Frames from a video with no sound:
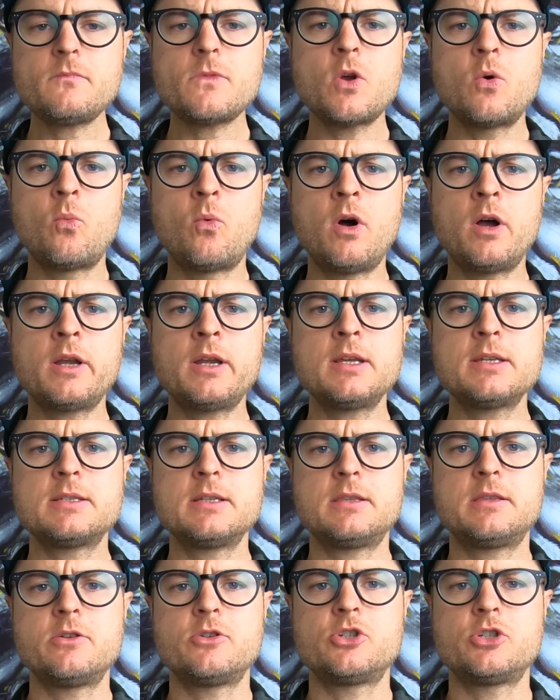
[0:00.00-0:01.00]
One is
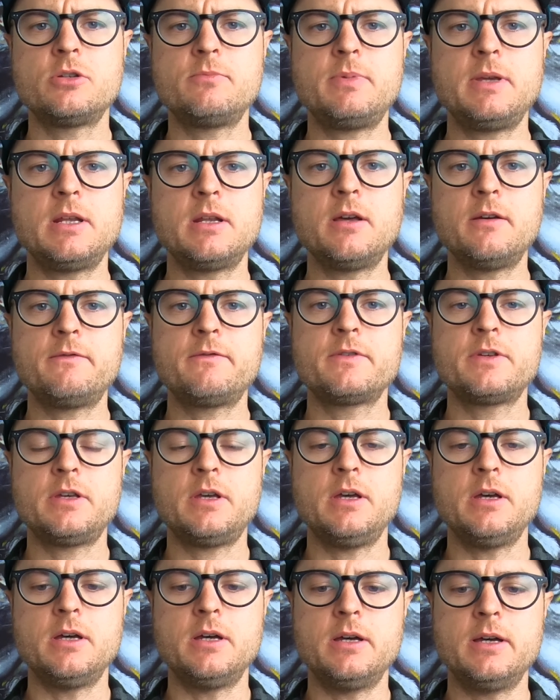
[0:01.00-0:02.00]
that there should be enough
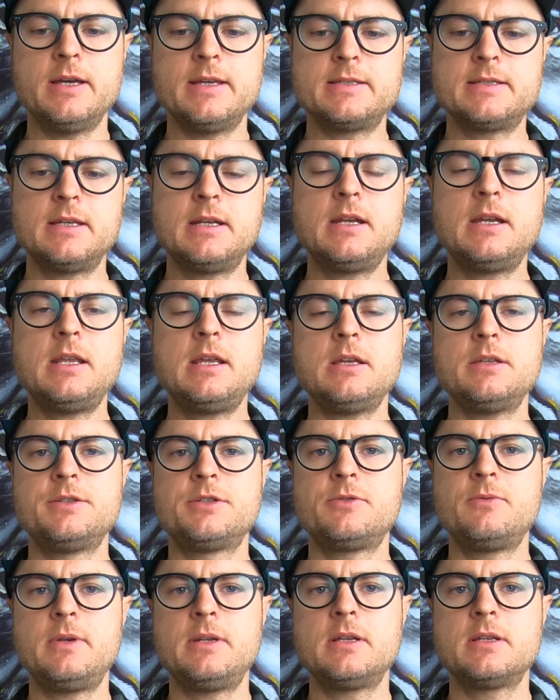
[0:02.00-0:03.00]
acidity
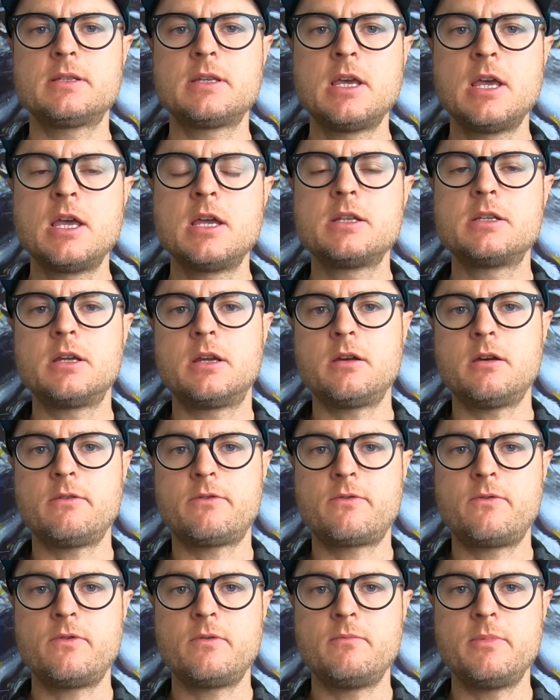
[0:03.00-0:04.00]
and sweetness to
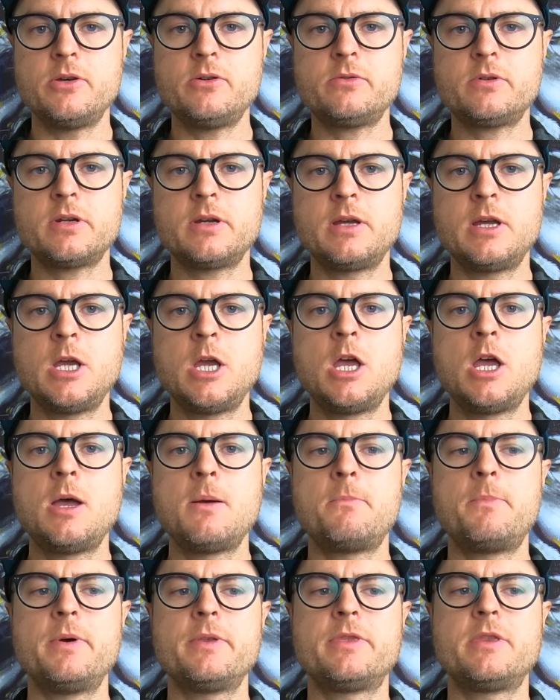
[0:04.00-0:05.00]
cut through the milk,
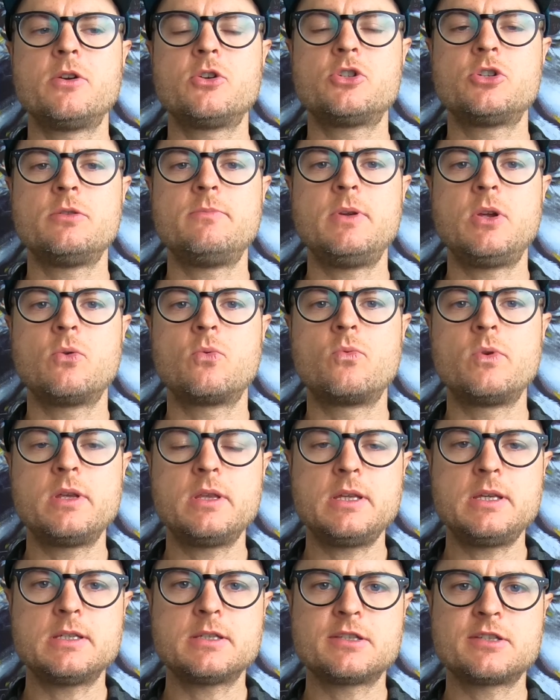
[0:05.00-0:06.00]
but there should be a
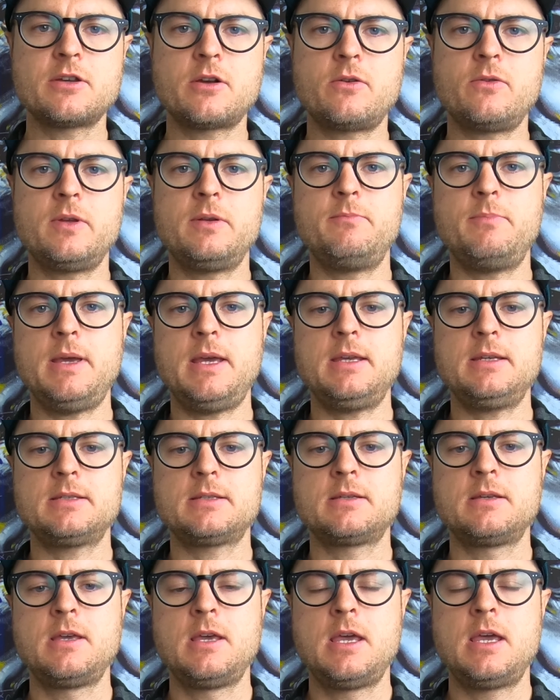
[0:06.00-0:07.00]
really solid
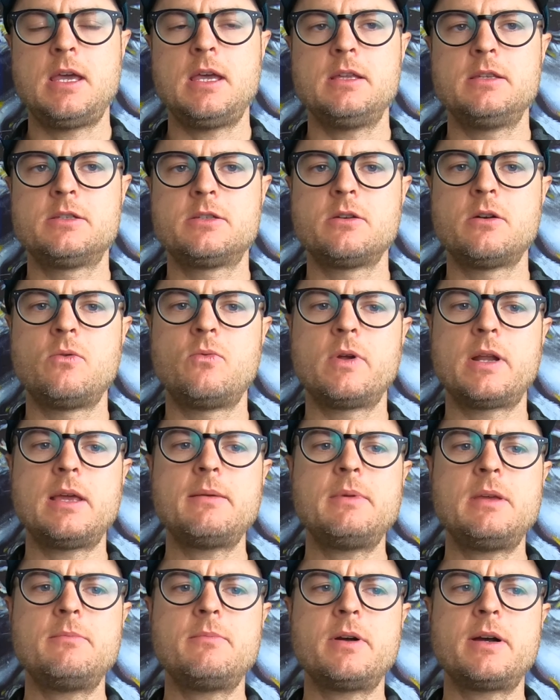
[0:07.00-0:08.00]
base. And so what
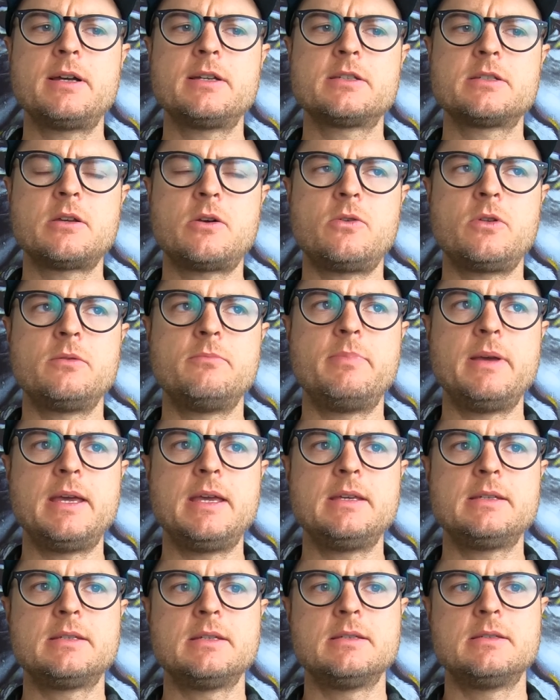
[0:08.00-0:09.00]
I mean by a solid
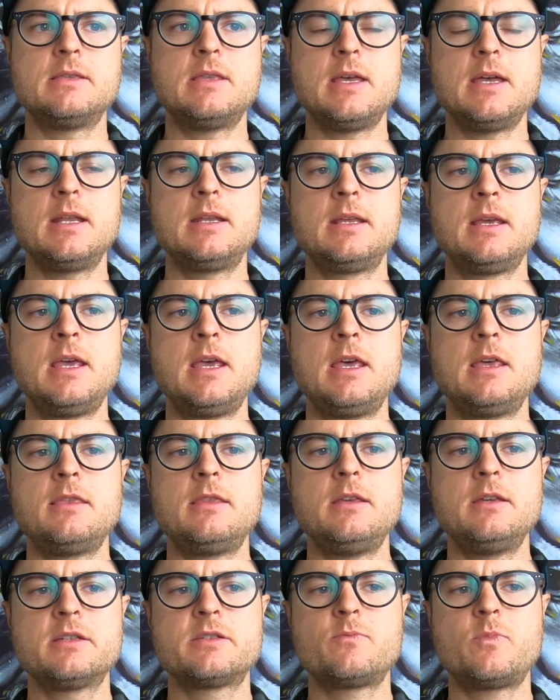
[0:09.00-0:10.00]
base is that
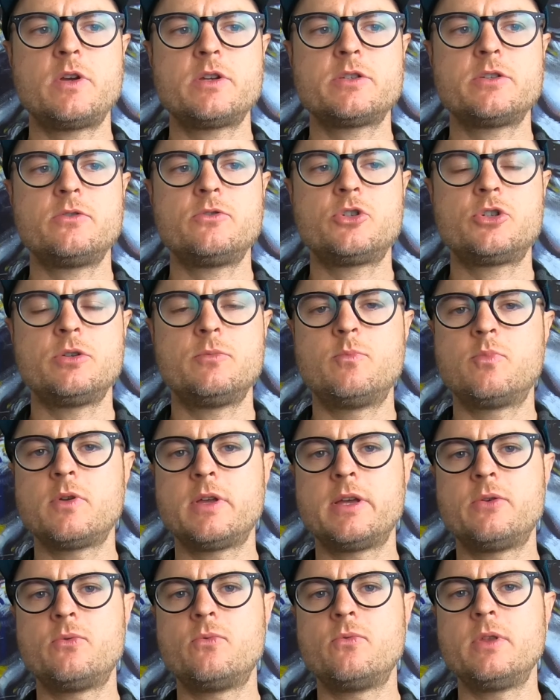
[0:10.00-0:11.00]
the espresso should
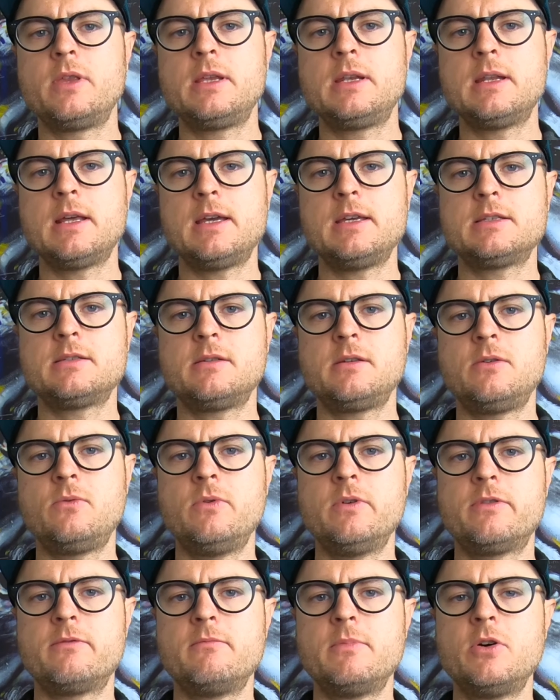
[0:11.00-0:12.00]
blend really nicely
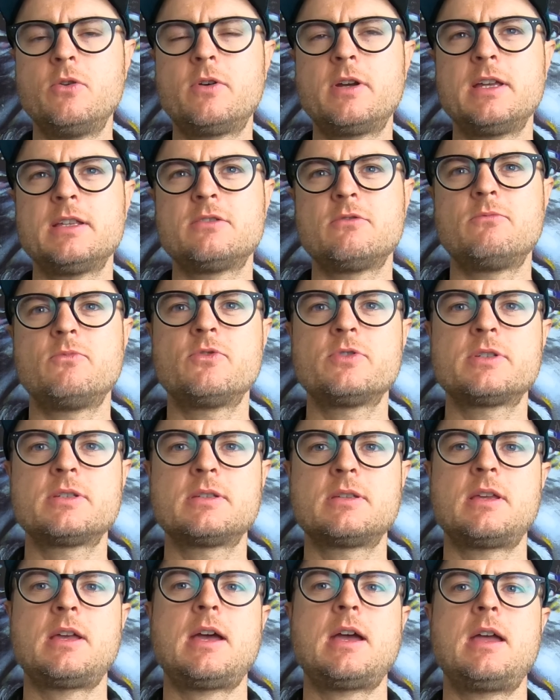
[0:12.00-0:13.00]
with milk. It's
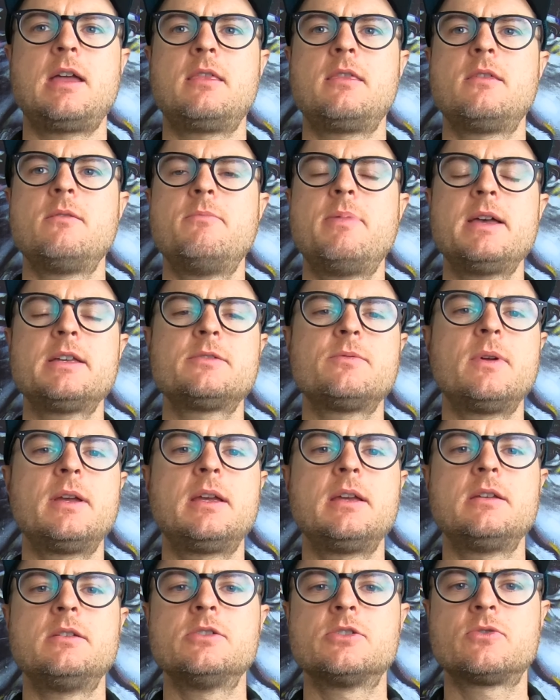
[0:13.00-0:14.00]
almost, the best way I
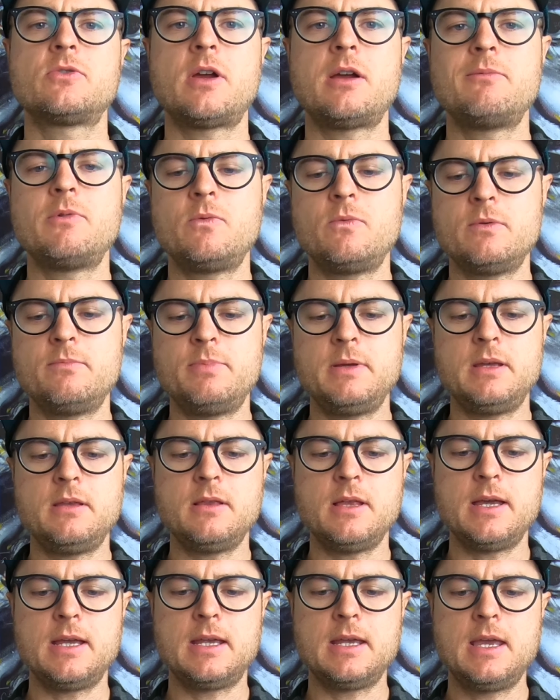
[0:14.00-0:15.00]
could describe it would be
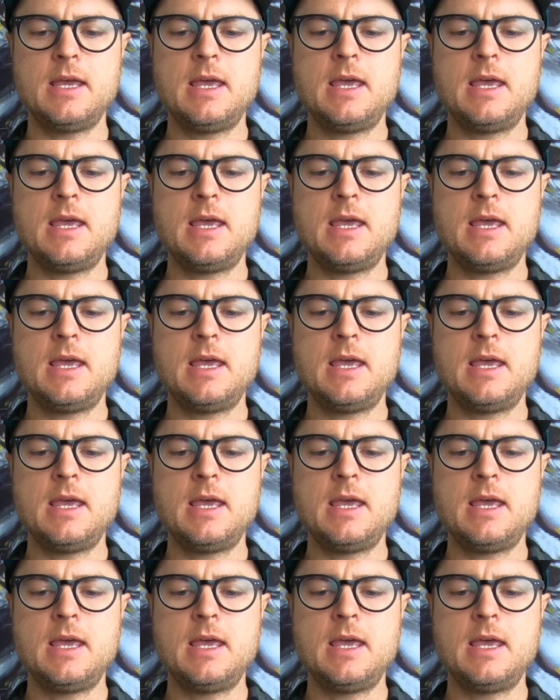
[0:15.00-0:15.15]
like